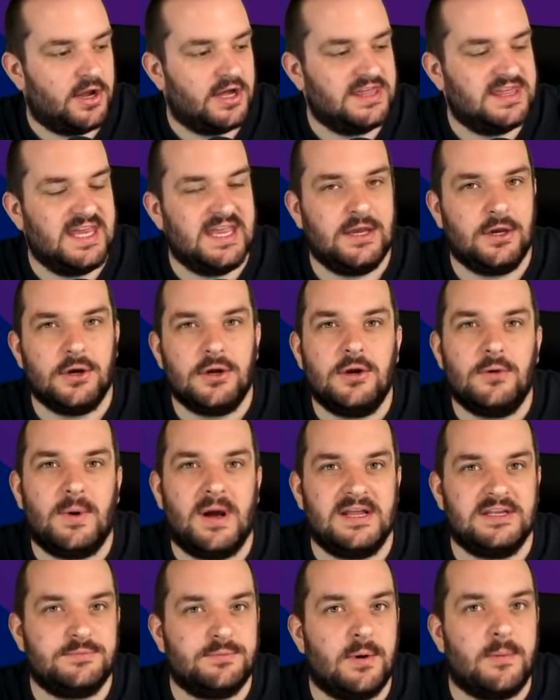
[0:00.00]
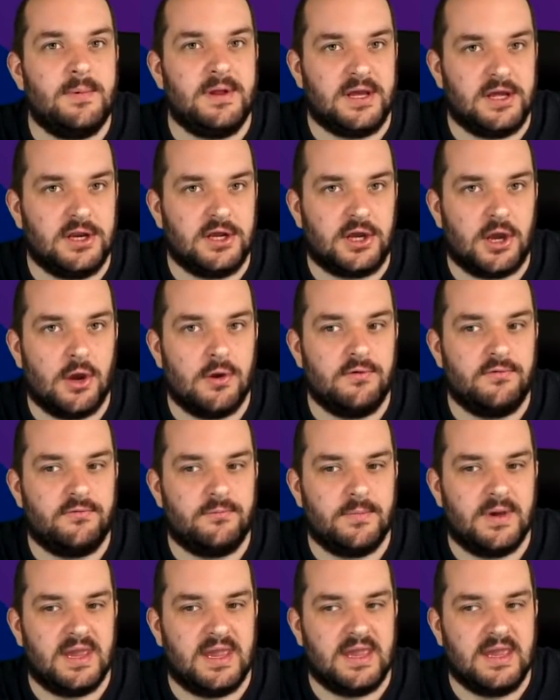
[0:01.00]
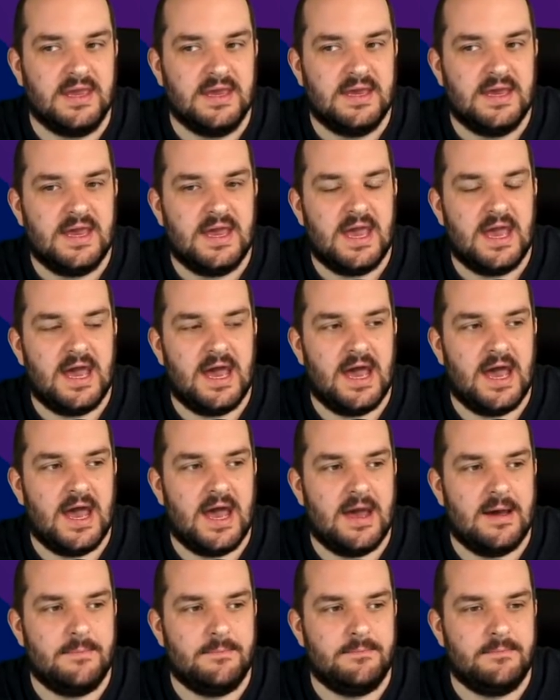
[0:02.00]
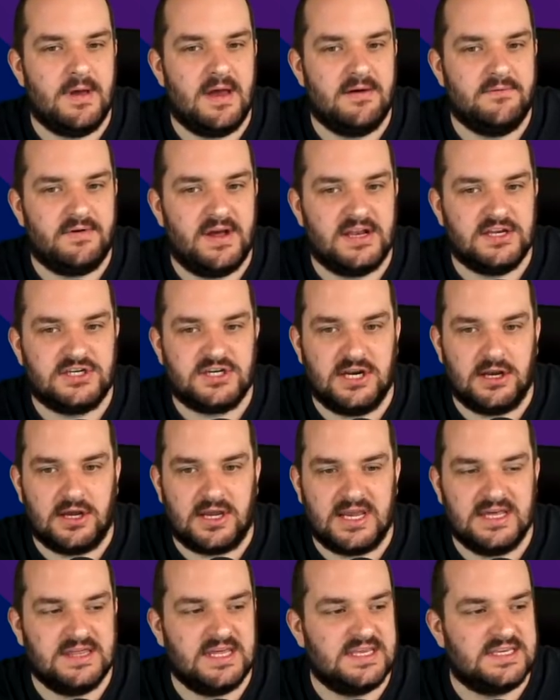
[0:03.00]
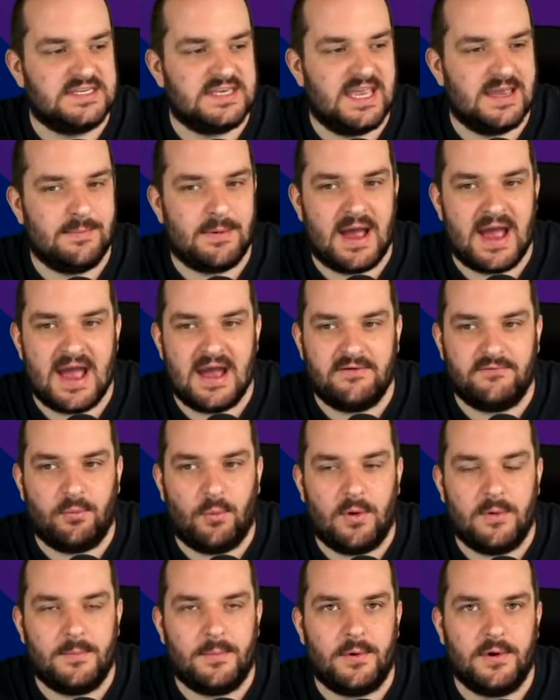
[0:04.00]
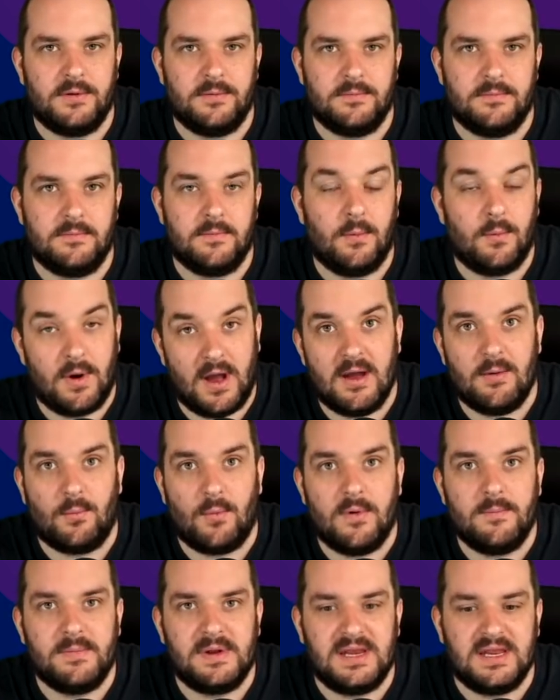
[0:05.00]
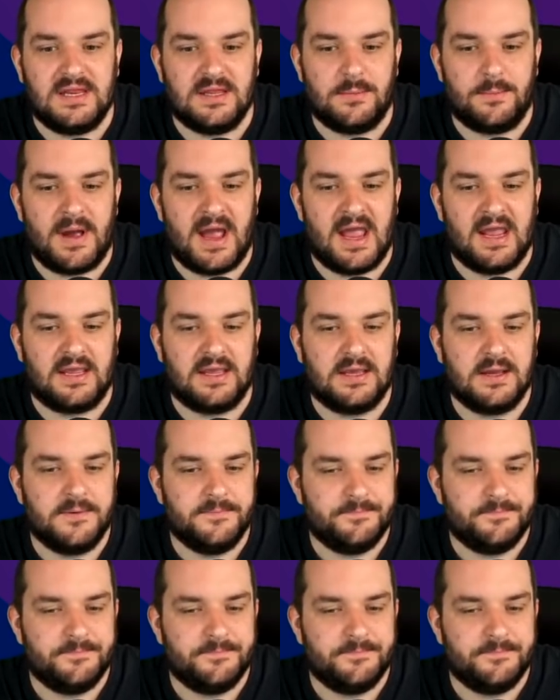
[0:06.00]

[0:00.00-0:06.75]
I think Gundogan's probably going to go for me eventually. Like in this team, I have 1 million in the bank.